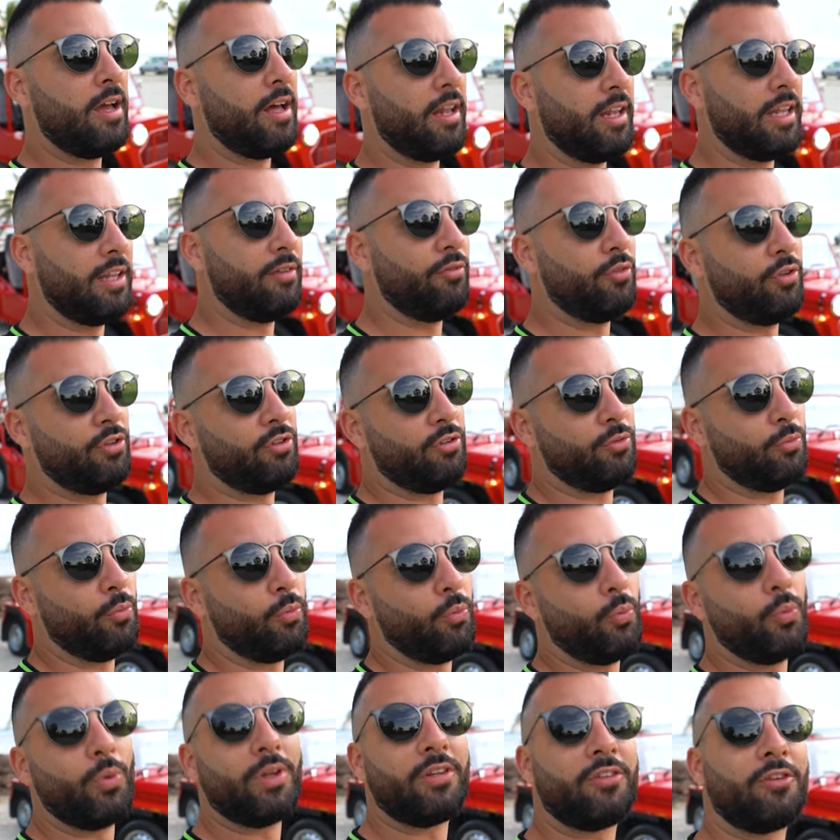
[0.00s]
I'll leave you
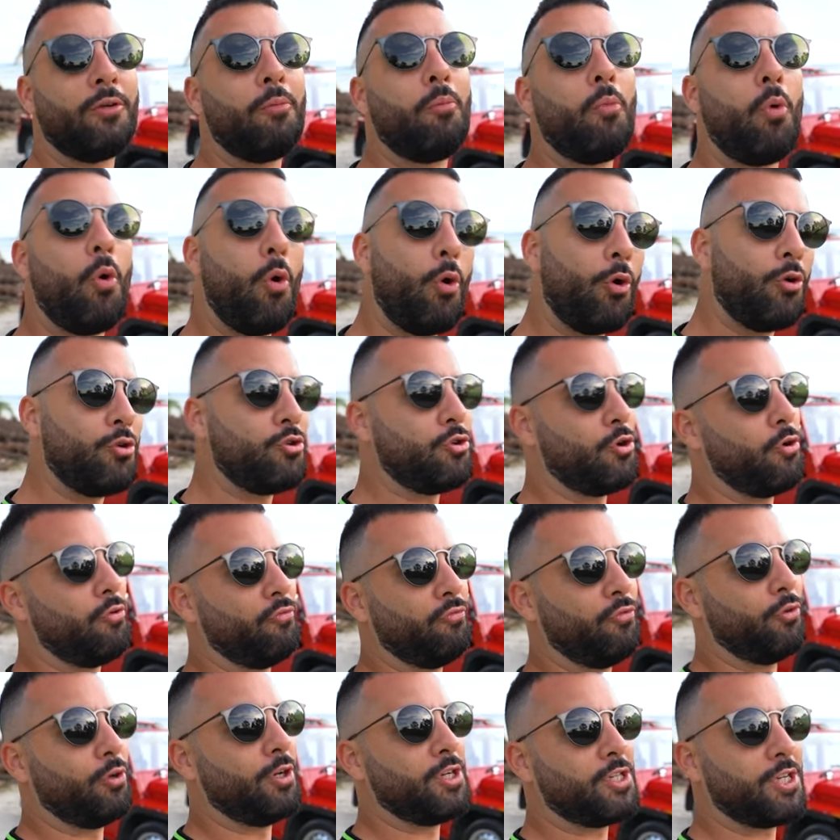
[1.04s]
with some more
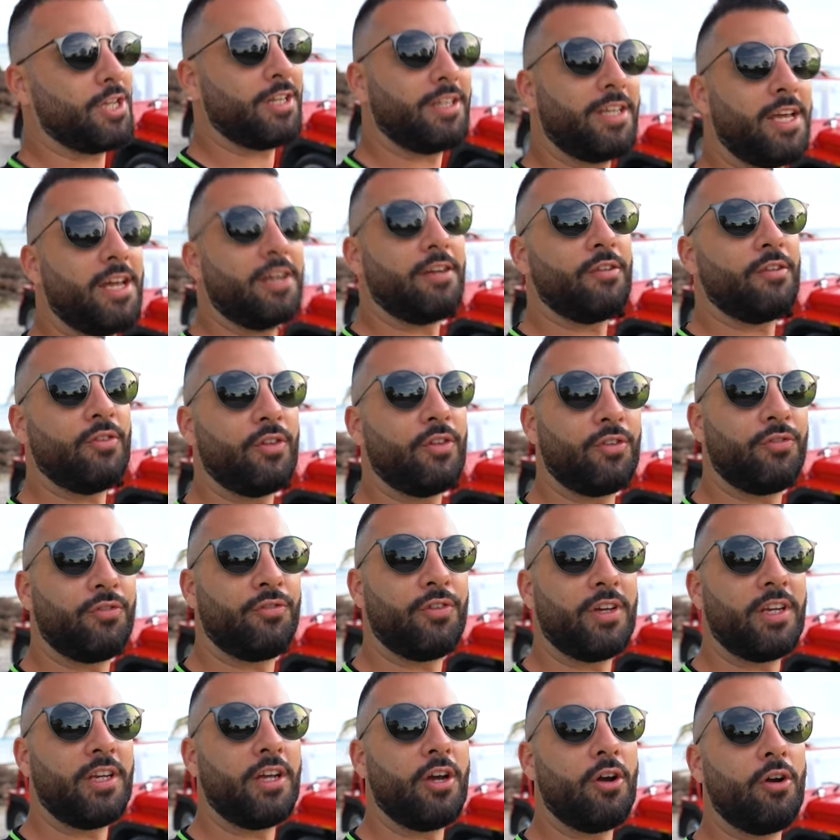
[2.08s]
drone footage at the end of this
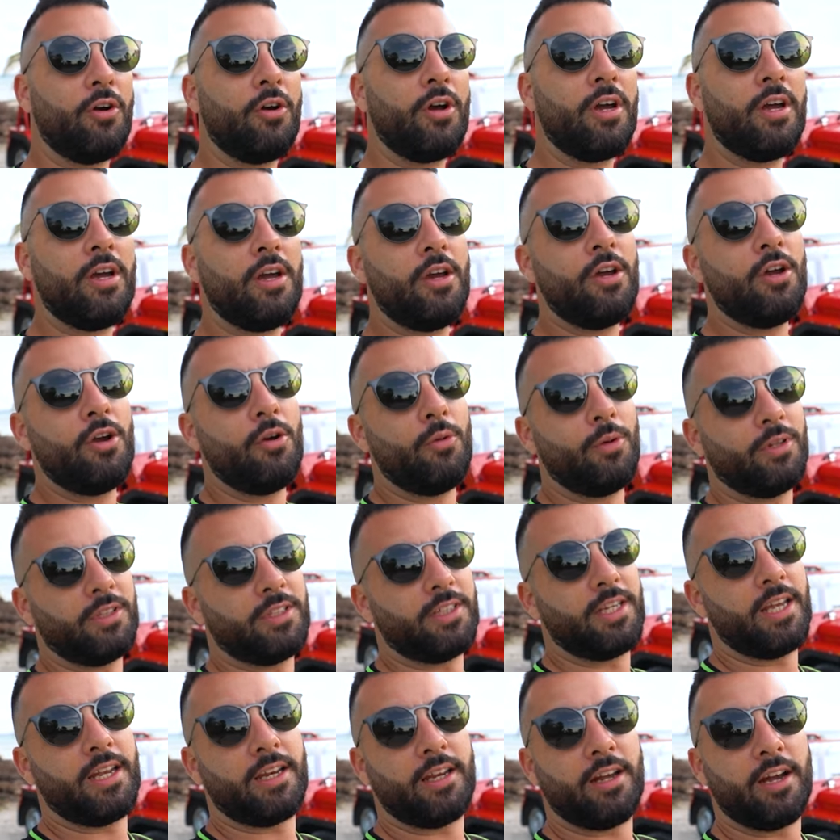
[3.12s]
video. Once
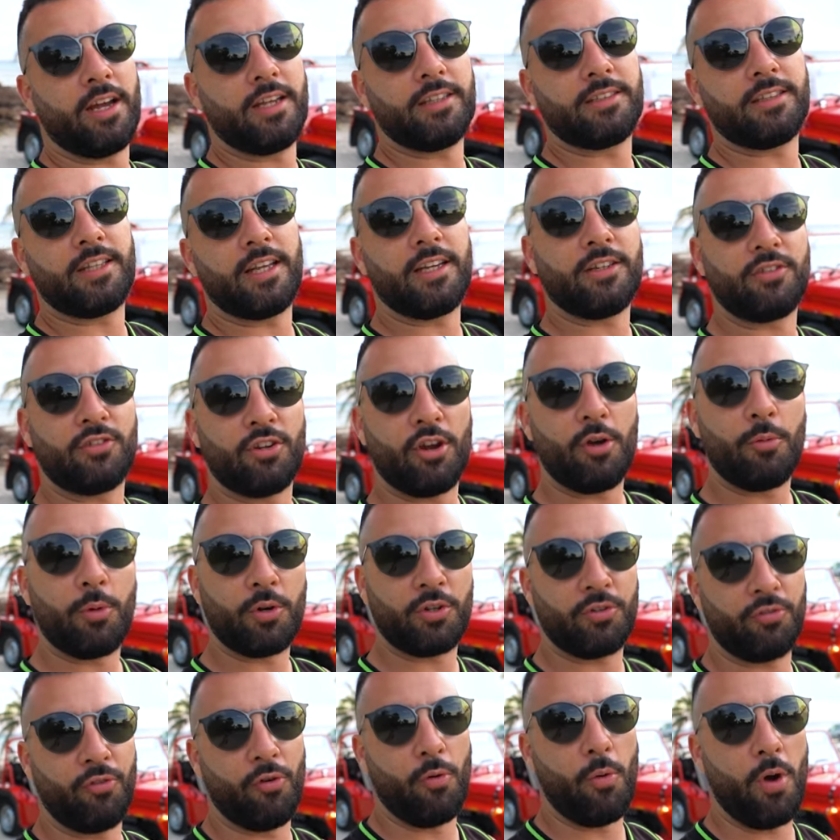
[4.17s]
again guys, thanks so
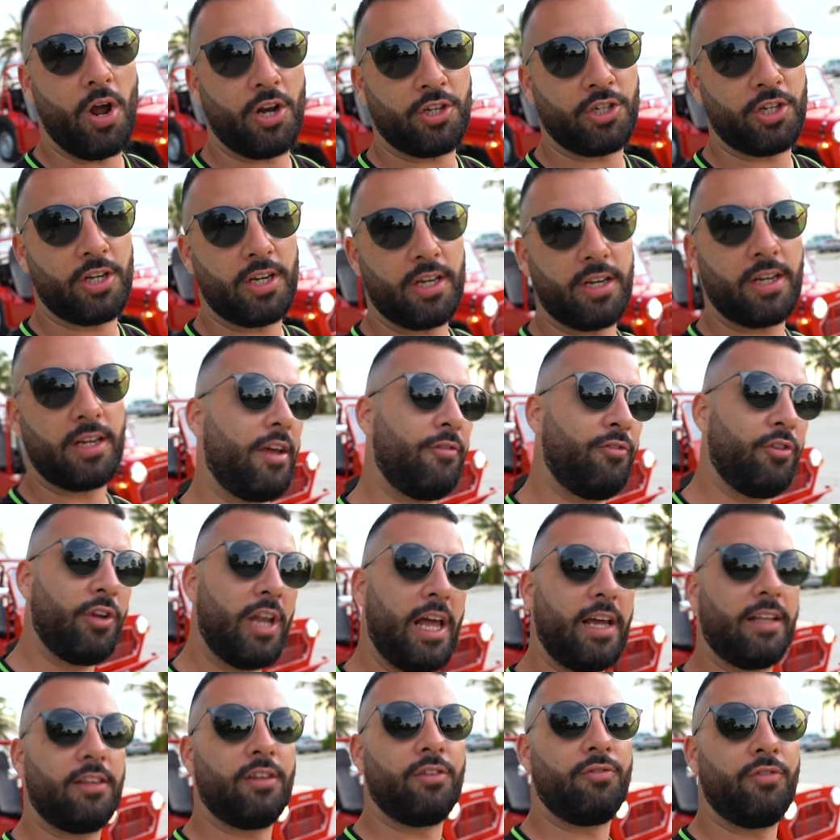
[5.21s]
much for watching. If you
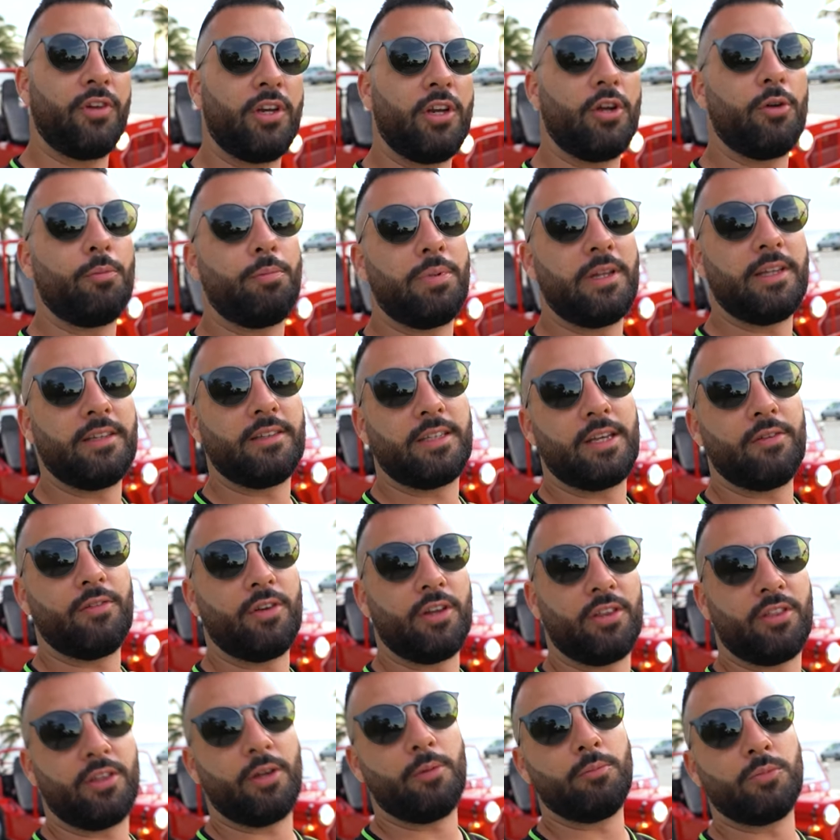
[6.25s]
like this video, please give it
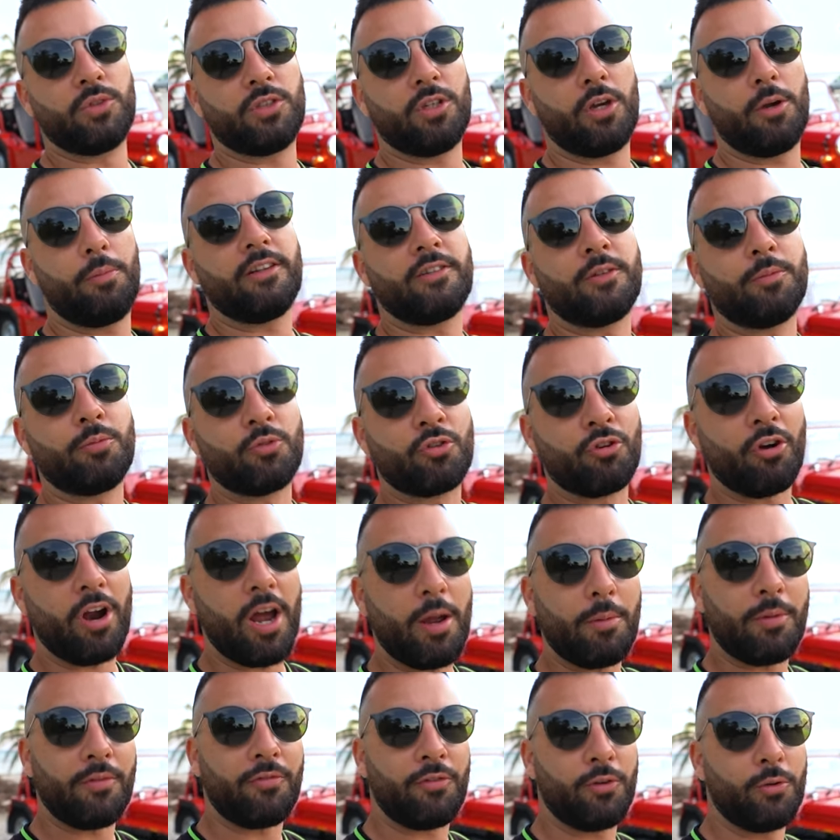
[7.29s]
a thumbs up,
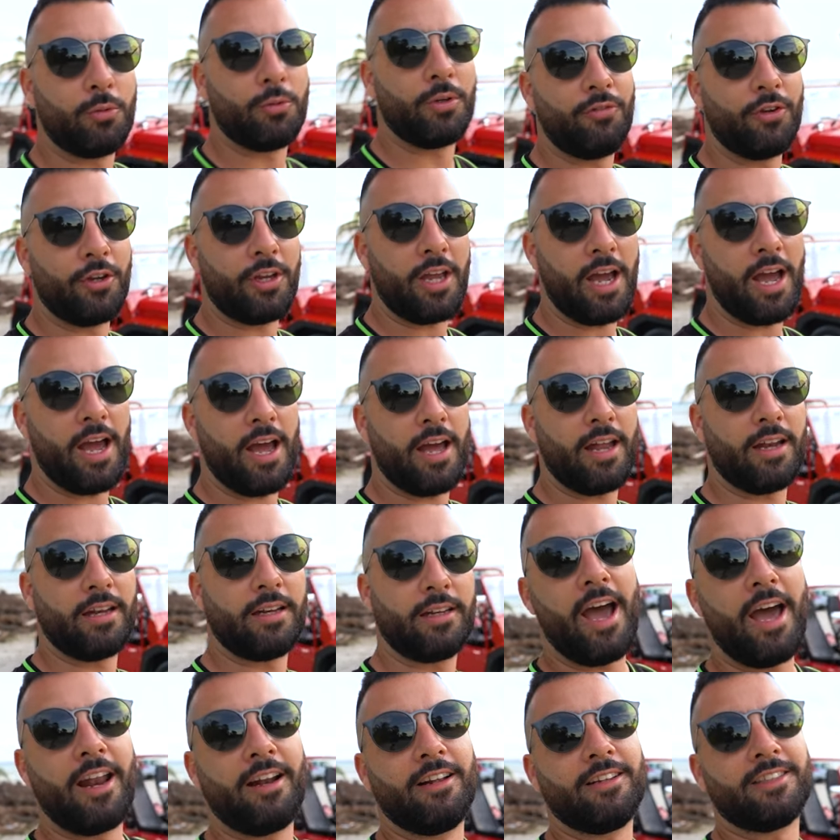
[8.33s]
subscribe if you, if you can,
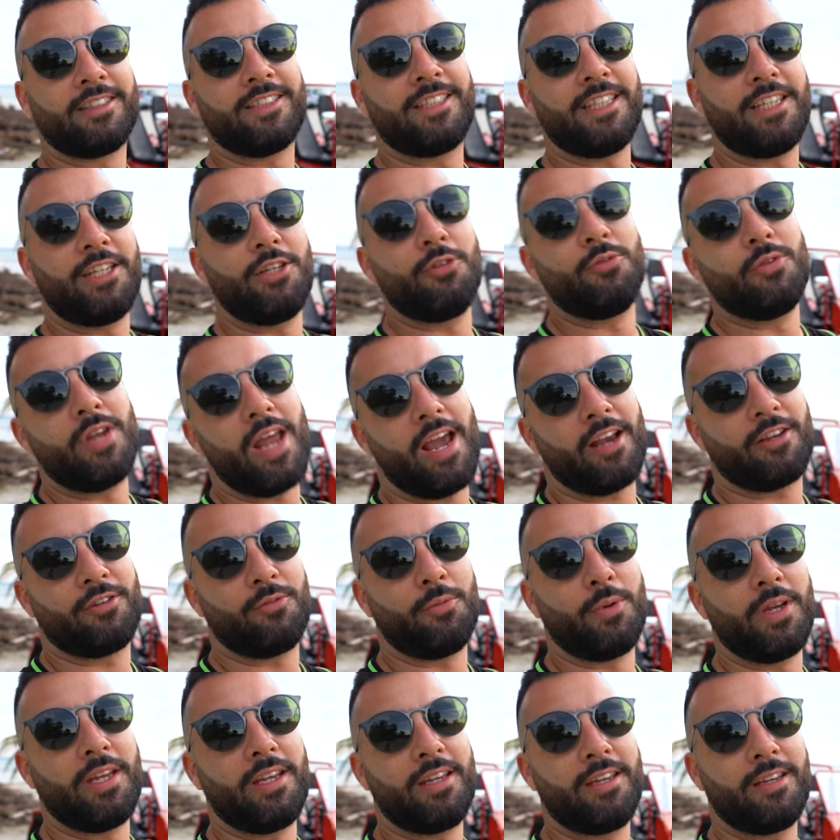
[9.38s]
and I'll see you next
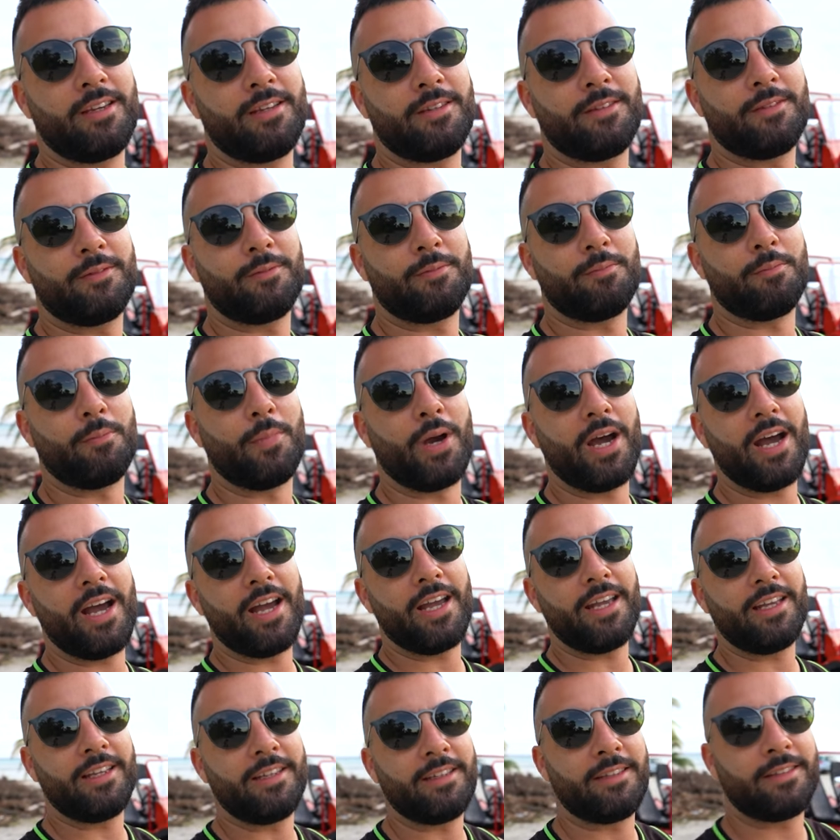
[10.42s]
week.
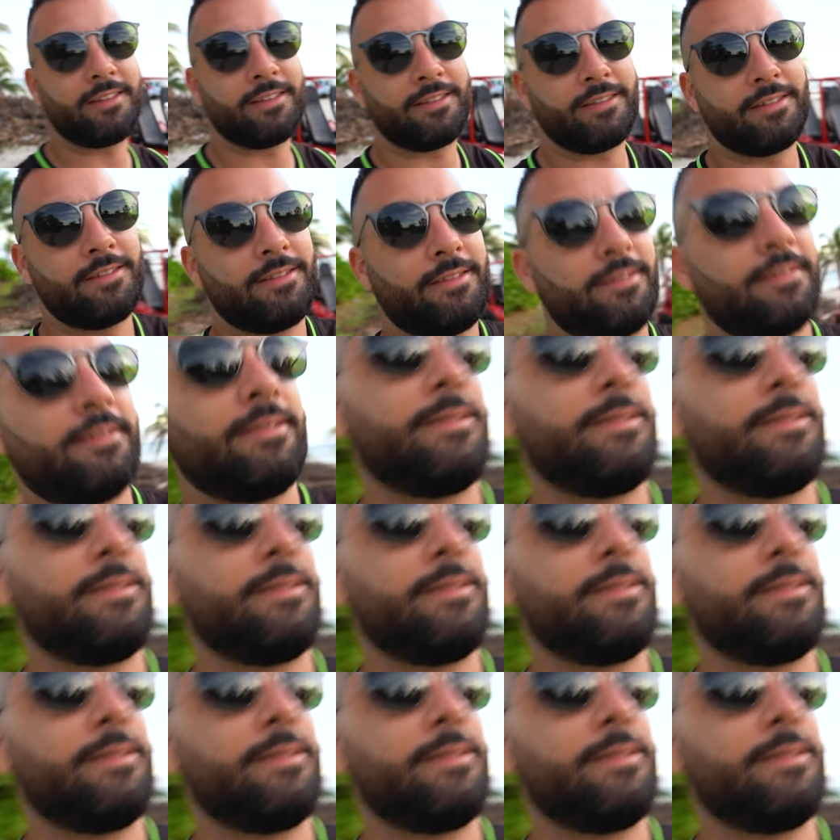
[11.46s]
Bye.